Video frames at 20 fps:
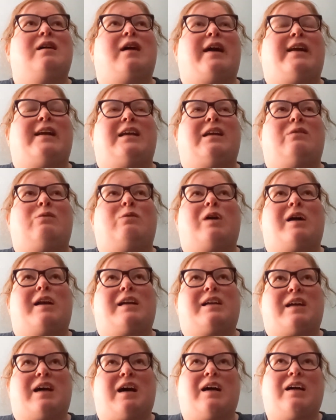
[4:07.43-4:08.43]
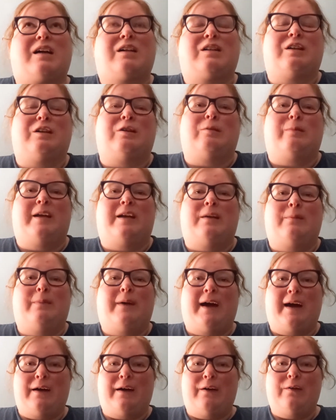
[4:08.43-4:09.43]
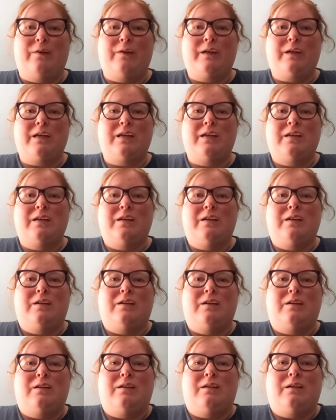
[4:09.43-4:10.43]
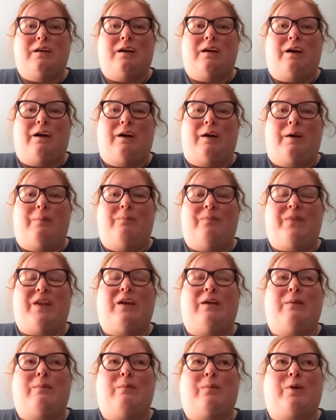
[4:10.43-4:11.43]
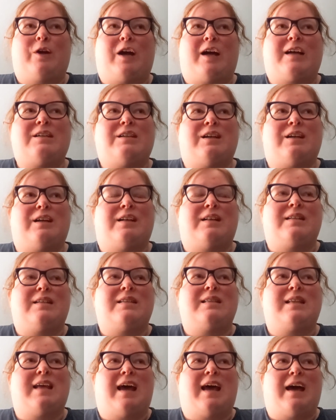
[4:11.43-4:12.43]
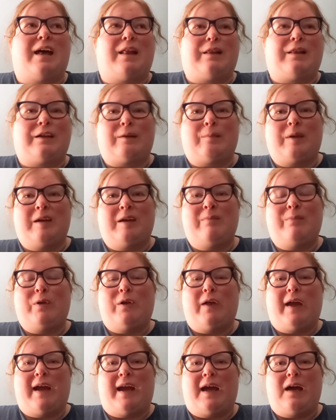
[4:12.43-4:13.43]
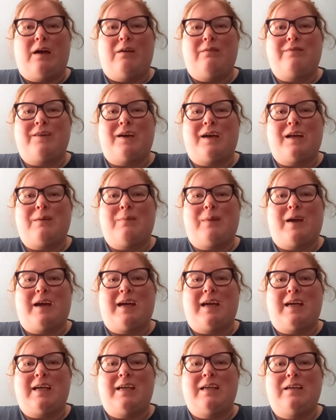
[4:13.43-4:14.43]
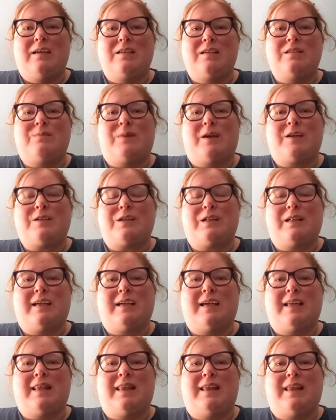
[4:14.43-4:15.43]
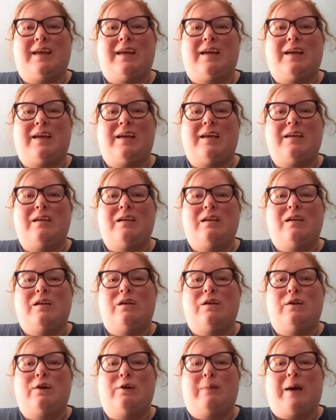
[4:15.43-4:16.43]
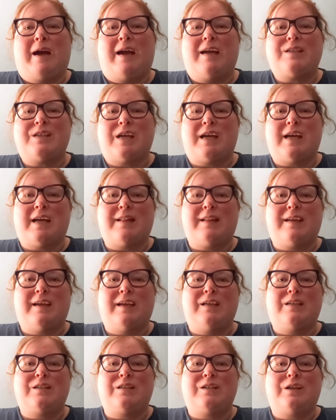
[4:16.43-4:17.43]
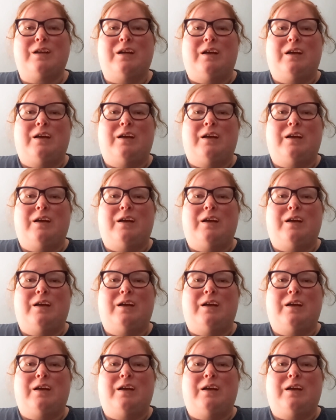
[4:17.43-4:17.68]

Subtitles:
I did want to talk a little bit about the impressions that other people have on especially the no buy challenge.